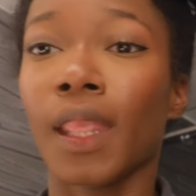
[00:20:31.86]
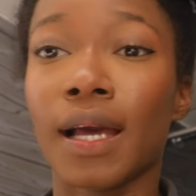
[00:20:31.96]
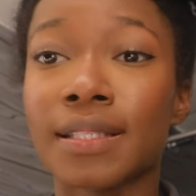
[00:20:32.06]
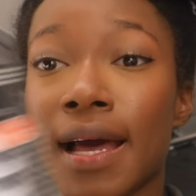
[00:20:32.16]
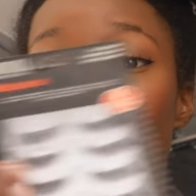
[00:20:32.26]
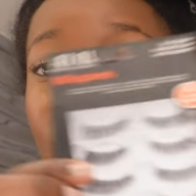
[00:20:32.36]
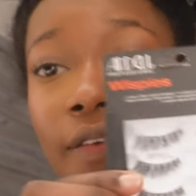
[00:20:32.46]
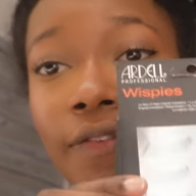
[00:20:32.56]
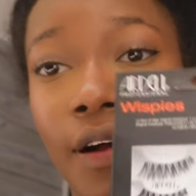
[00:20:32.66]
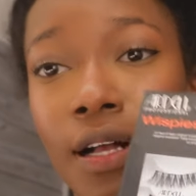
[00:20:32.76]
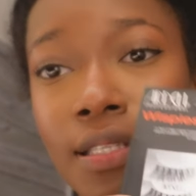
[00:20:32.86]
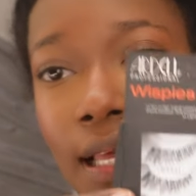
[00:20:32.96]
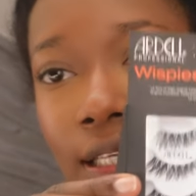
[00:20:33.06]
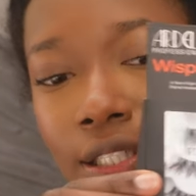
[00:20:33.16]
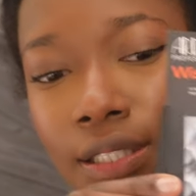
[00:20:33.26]
Guys, I have my false
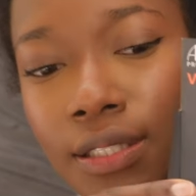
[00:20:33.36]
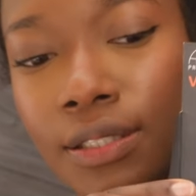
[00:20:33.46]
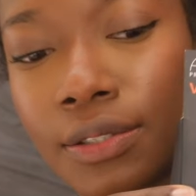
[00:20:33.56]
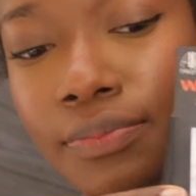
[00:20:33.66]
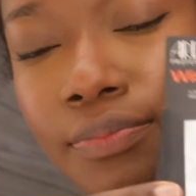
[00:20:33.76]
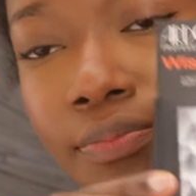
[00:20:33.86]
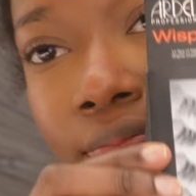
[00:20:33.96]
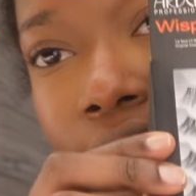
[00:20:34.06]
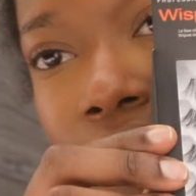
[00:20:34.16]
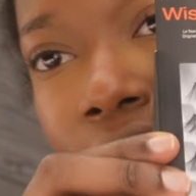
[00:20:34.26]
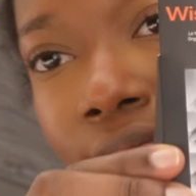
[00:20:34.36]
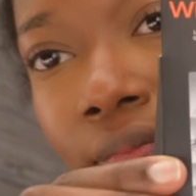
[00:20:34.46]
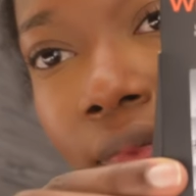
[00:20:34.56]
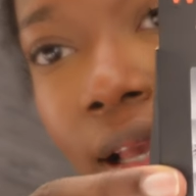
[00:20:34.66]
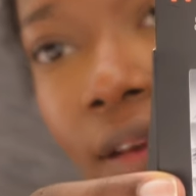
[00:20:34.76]
lashes.
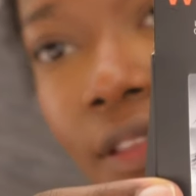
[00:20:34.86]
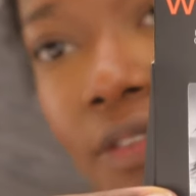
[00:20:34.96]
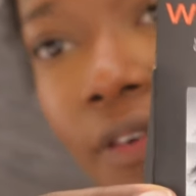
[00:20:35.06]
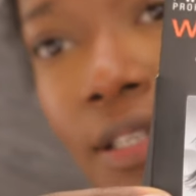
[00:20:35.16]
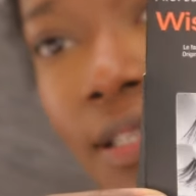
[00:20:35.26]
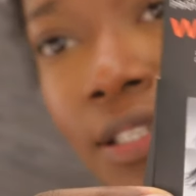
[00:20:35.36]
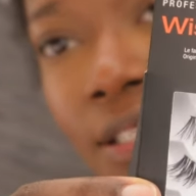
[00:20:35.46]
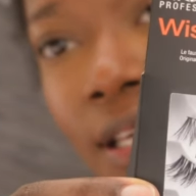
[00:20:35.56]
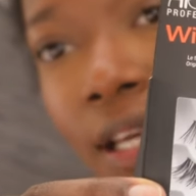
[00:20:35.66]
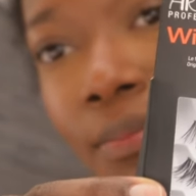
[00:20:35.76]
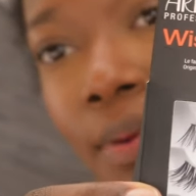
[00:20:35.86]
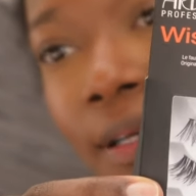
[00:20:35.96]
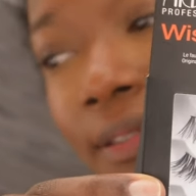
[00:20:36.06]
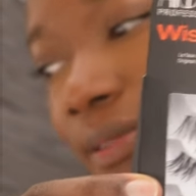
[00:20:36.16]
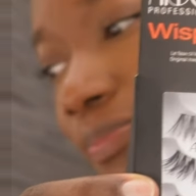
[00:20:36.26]
I have these false lashes that I bought.